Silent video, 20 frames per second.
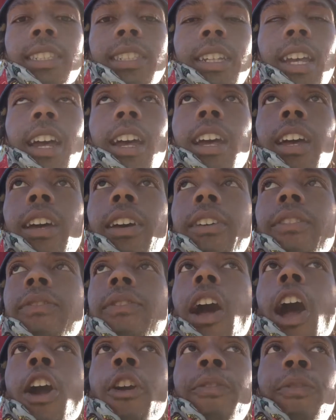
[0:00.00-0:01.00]
of
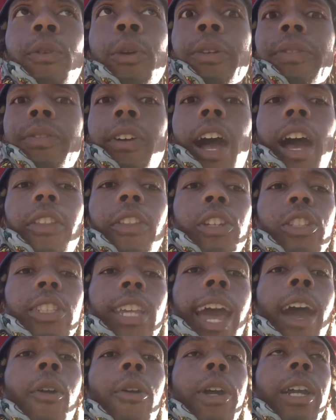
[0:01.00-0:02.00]
our forefathers,
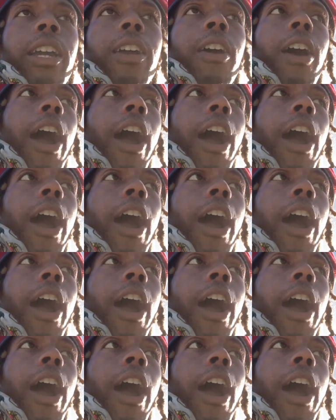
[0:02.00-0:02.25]
how